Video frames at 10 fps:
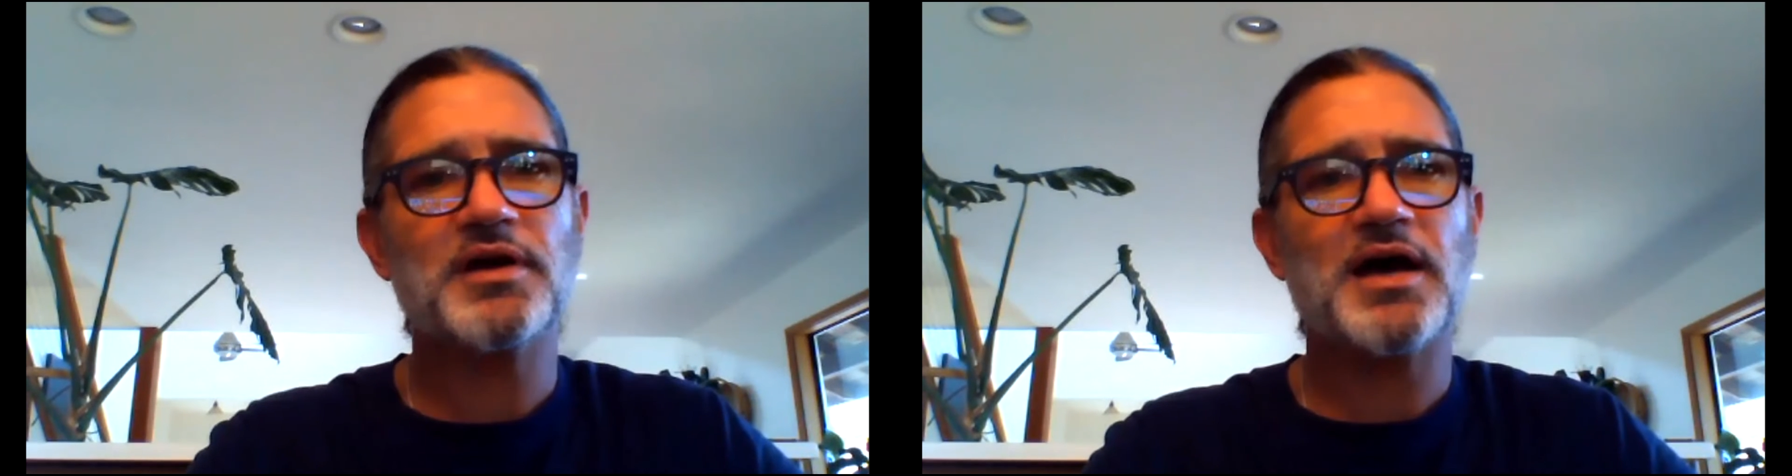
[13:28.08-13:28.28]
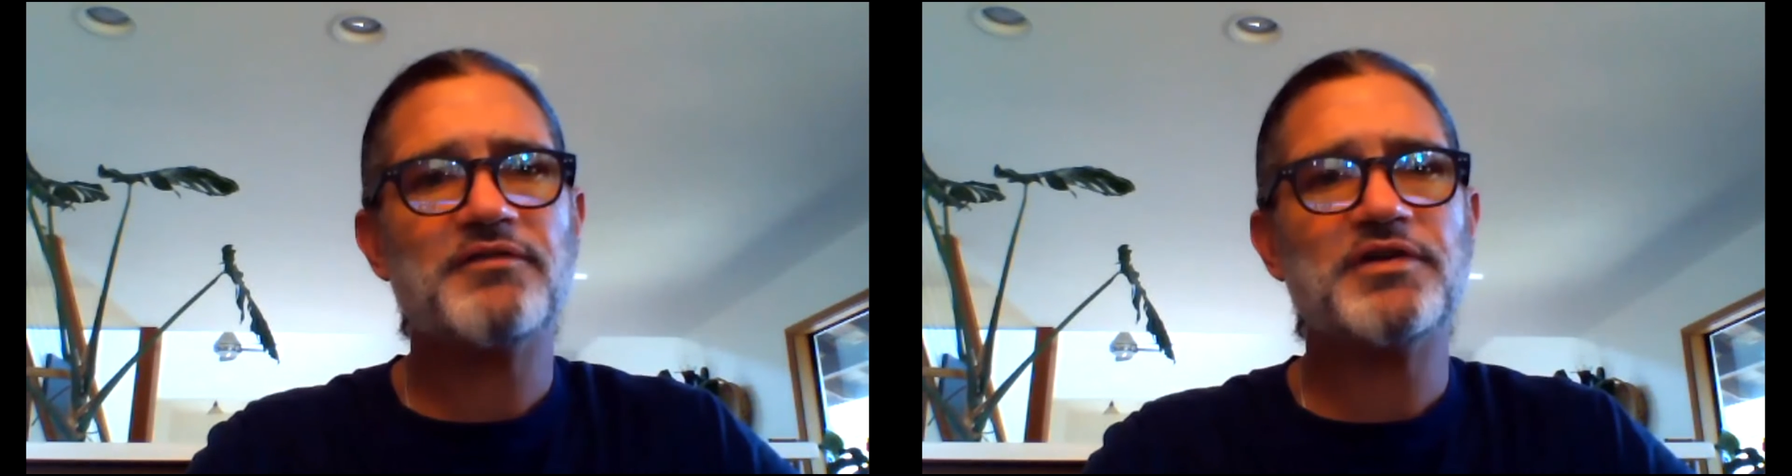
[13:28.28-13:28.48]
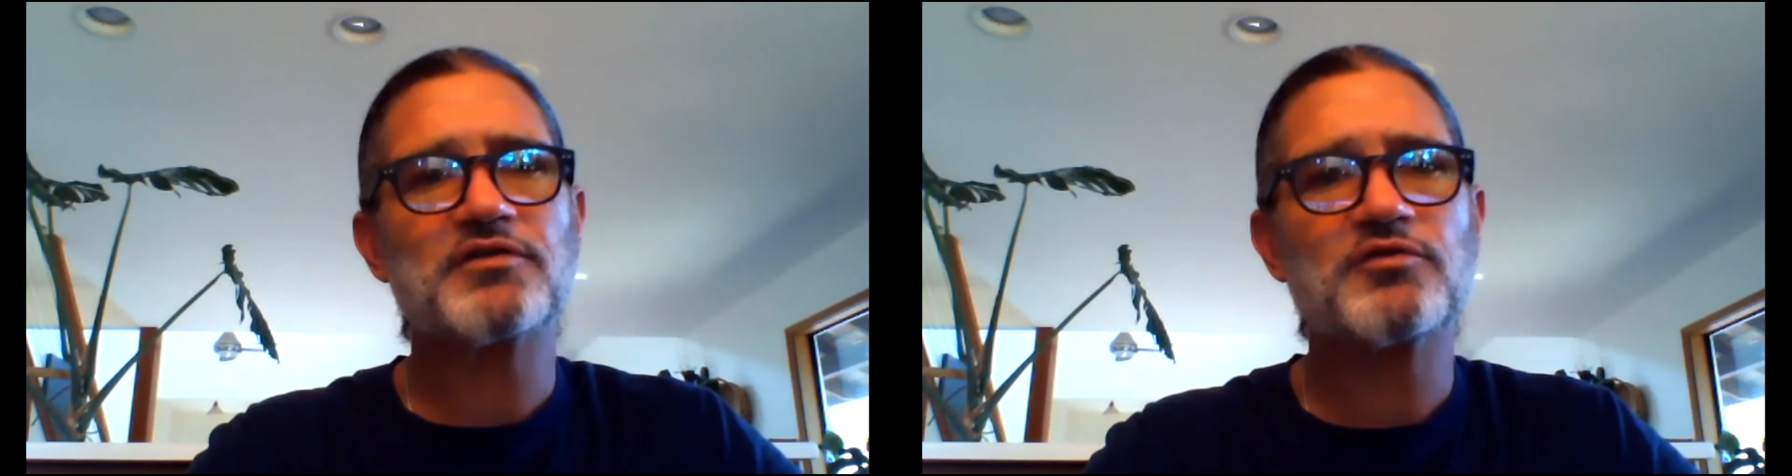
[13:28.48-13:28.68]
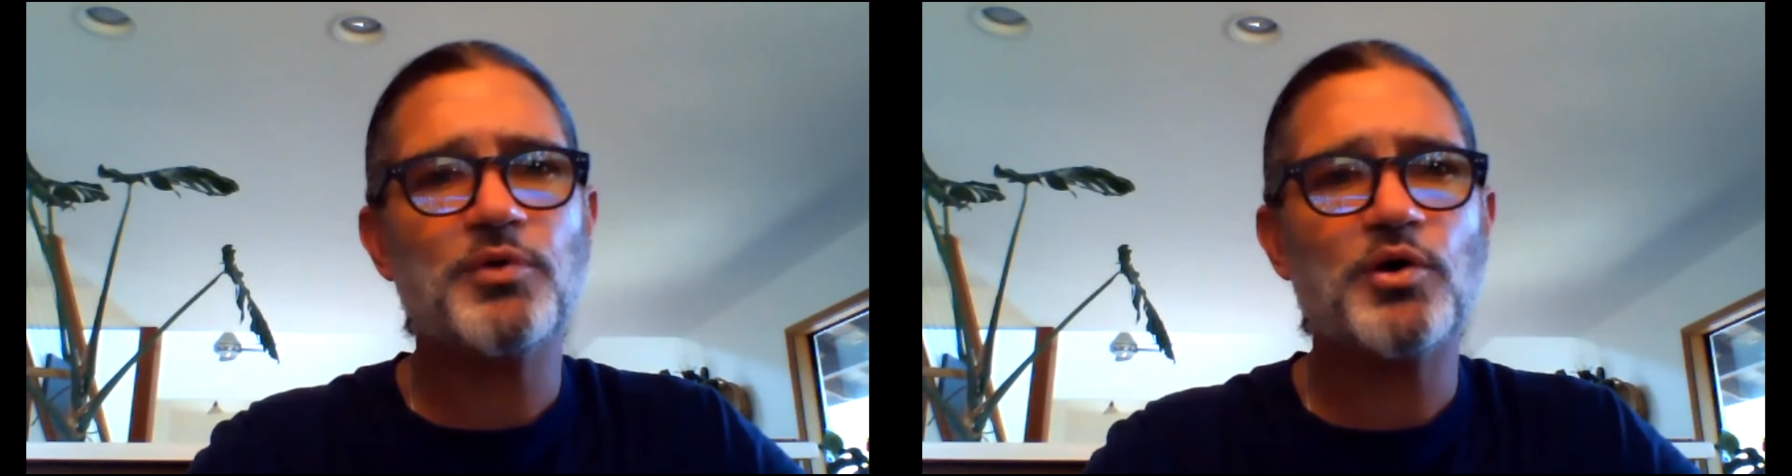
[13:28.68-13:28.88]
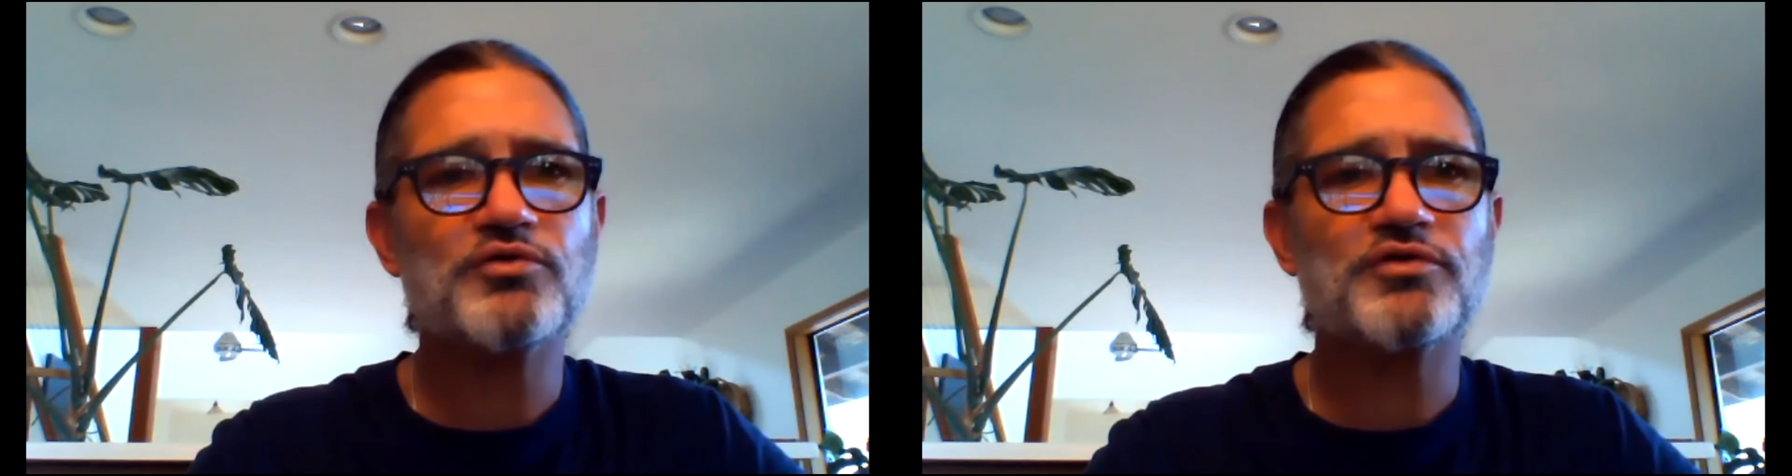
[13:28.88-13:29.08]
having
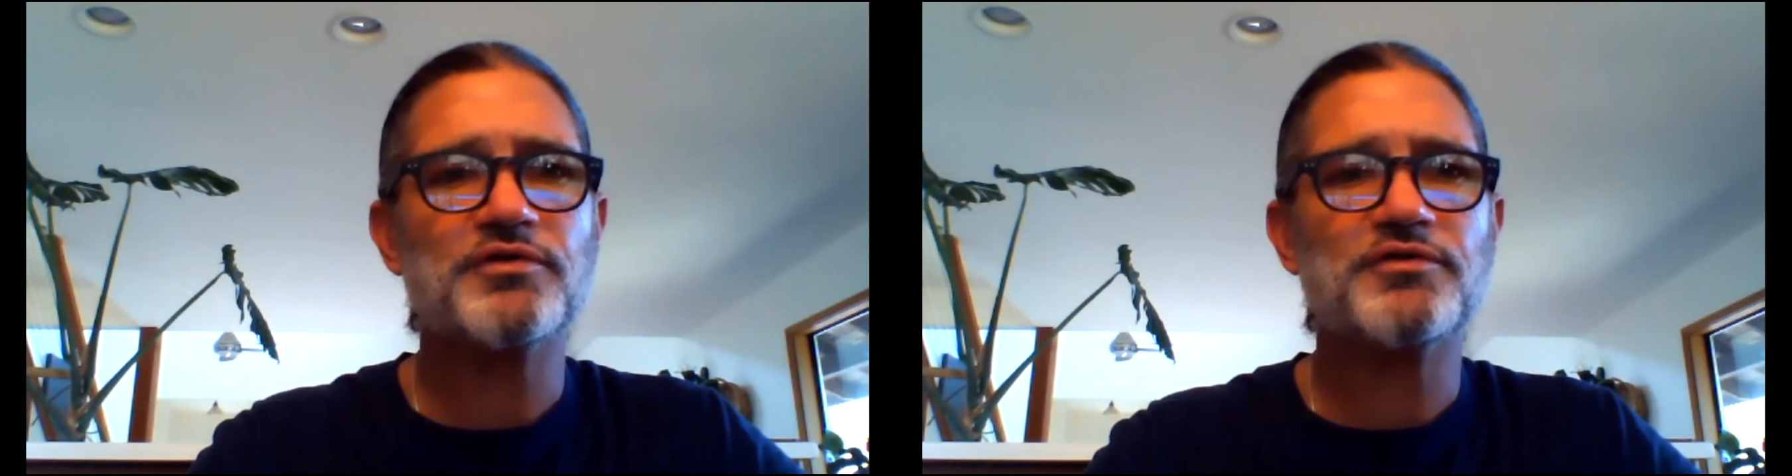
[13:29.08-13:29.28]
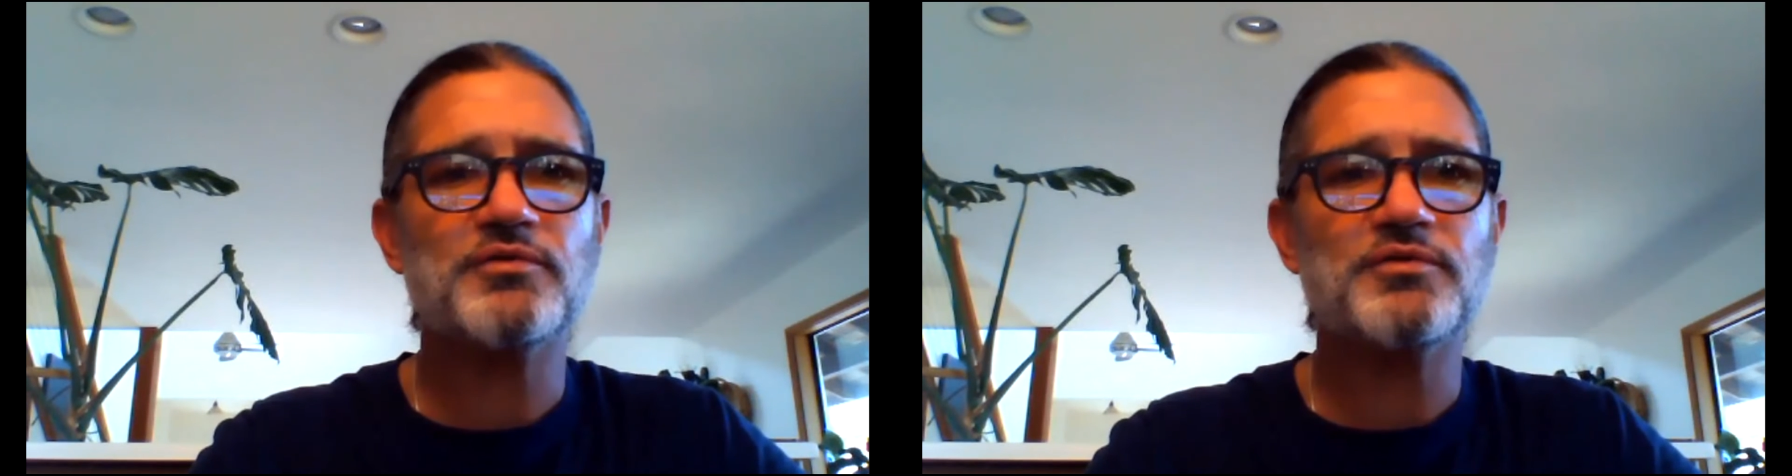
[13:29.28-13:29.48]
exposure to